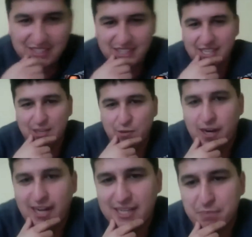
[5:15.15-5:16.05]
And the
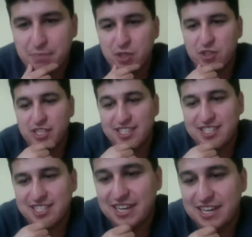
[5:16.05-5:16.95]
rocket boots, he can
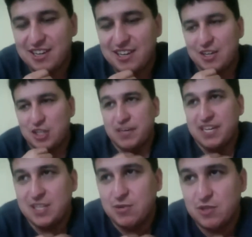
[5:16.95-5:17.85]
skate along
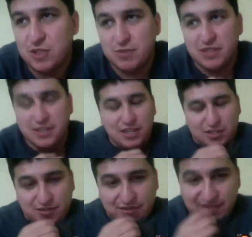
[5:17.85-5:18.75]
space, which is pretty
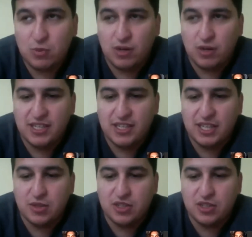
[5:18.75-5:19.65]
awesome. Ronan the
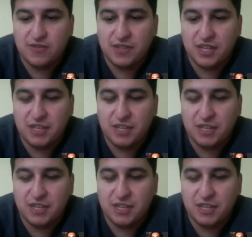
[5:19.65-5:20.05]
Accuser is our villain,